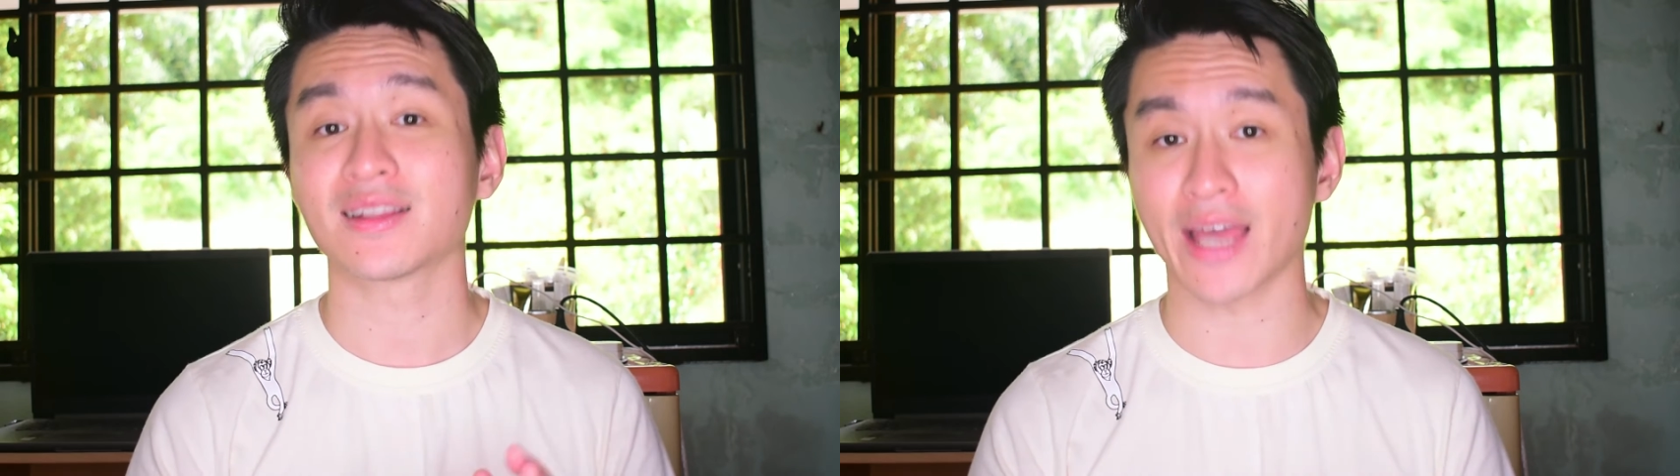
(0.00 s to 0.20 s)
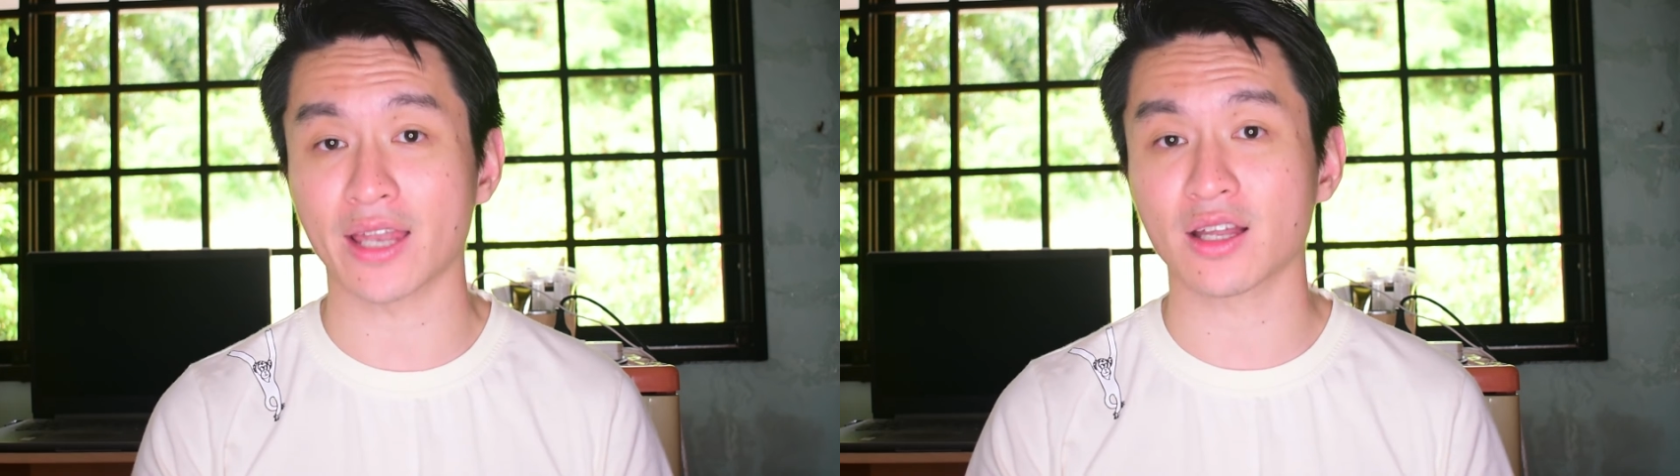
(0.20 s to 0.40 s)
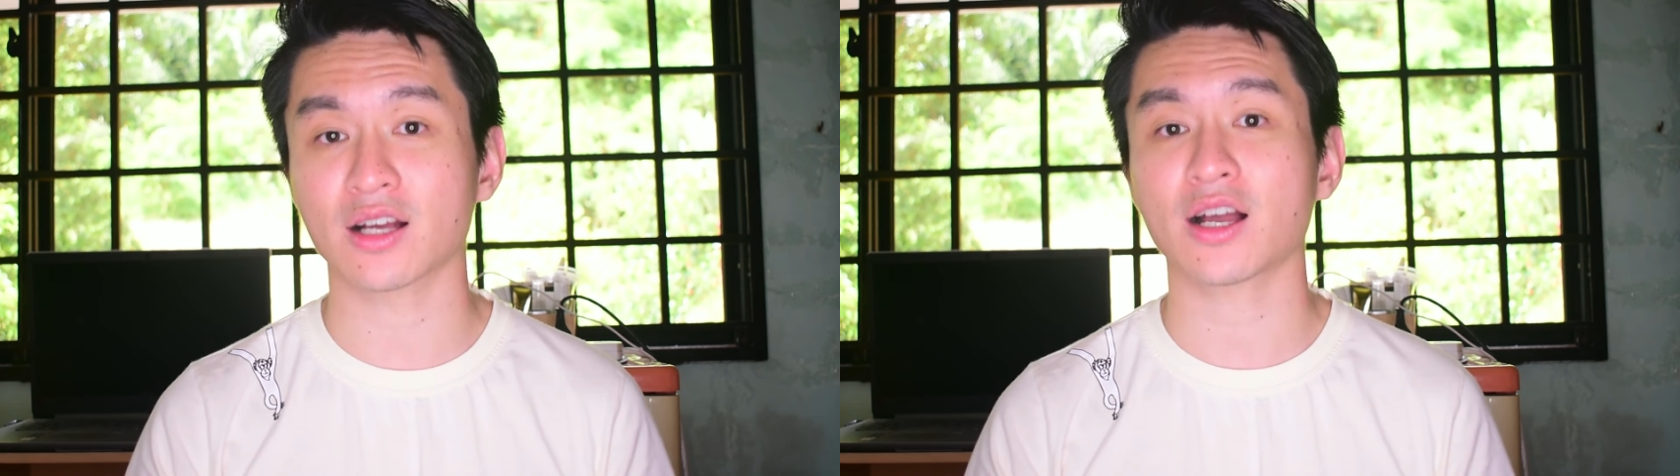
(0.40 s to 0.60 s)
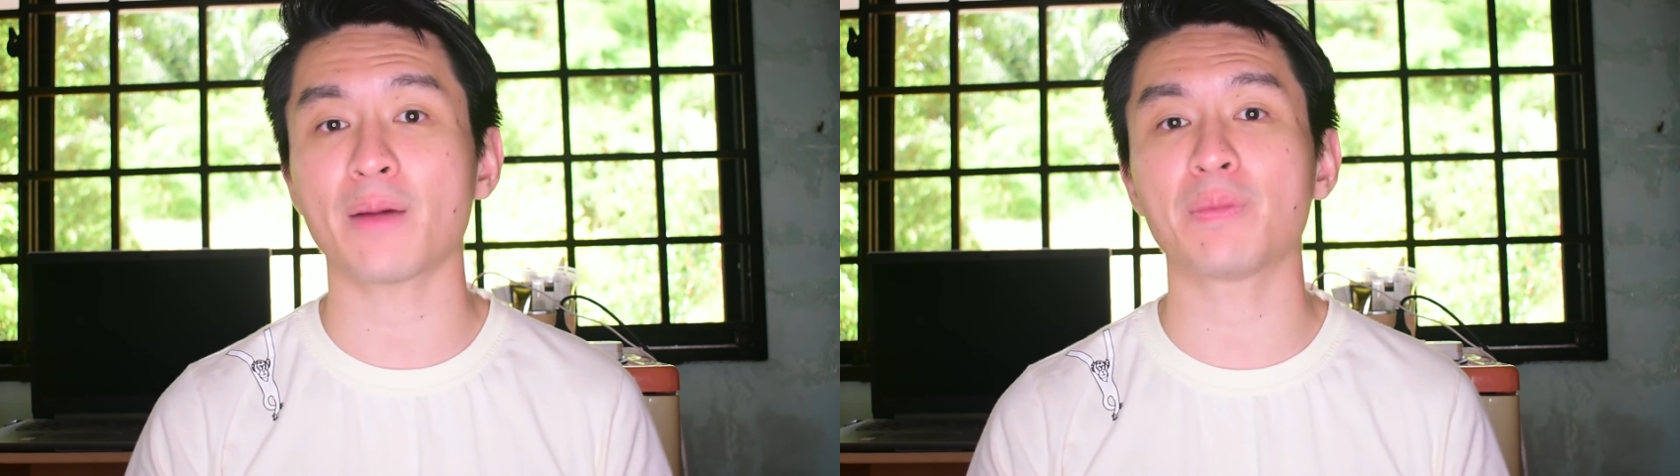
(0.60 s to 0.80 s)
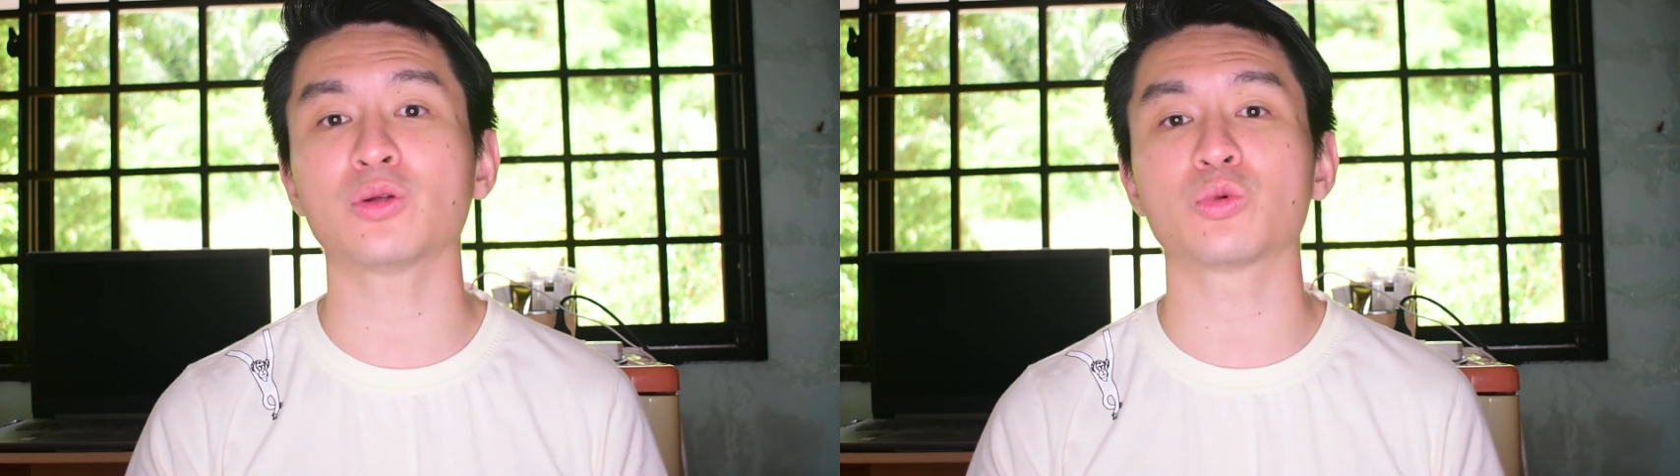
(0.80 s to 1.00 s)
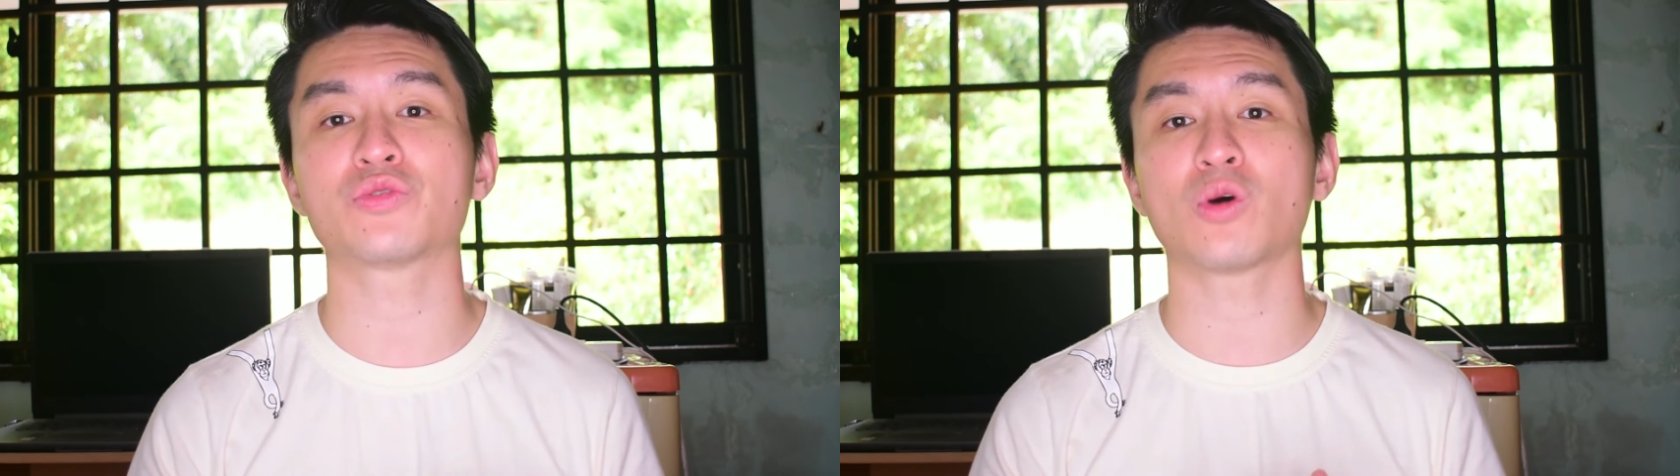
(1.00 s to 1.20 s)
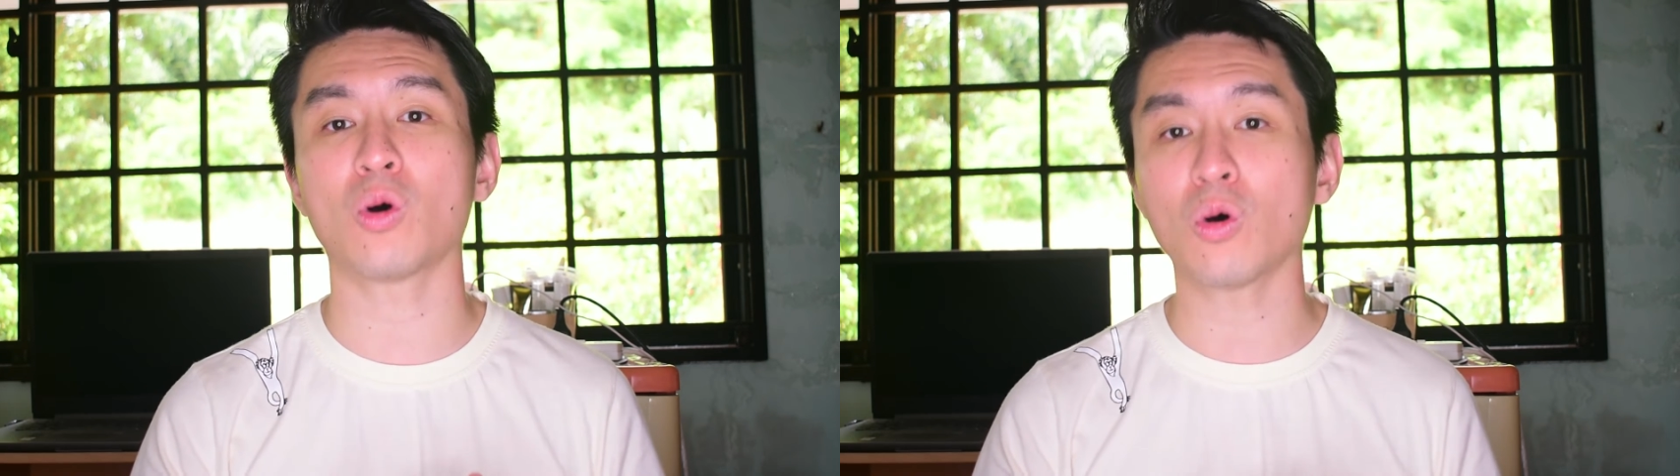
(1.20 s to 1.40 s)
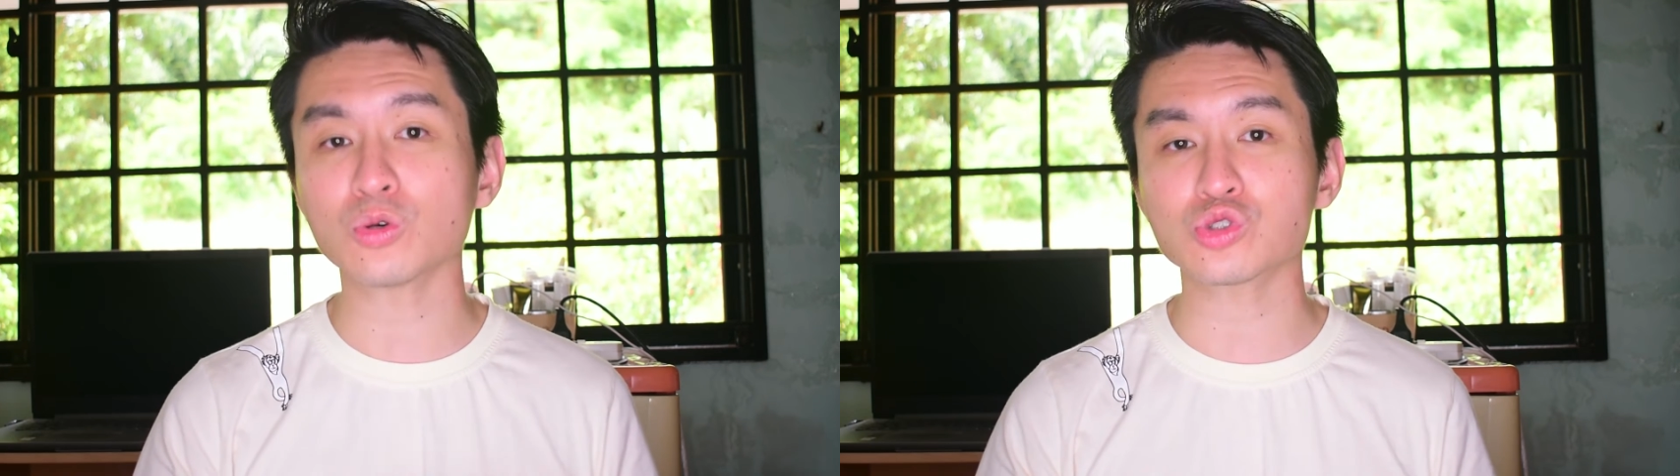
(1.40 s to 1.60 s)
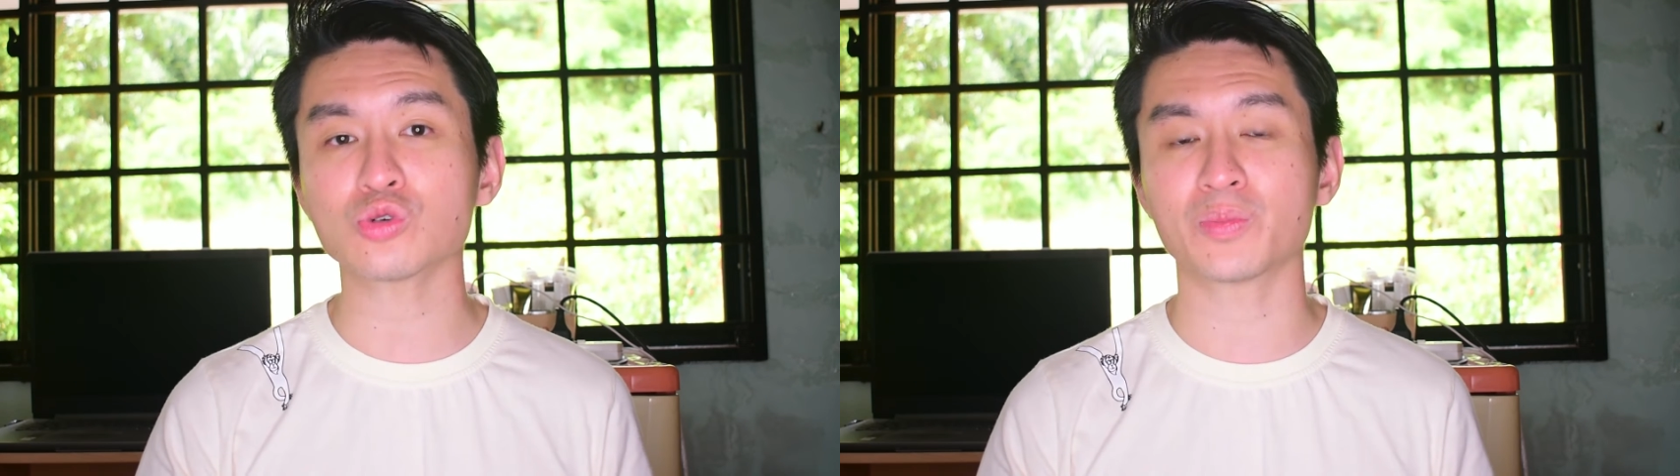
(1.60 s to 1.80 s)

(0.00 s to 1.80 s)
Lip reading: That, coupled with also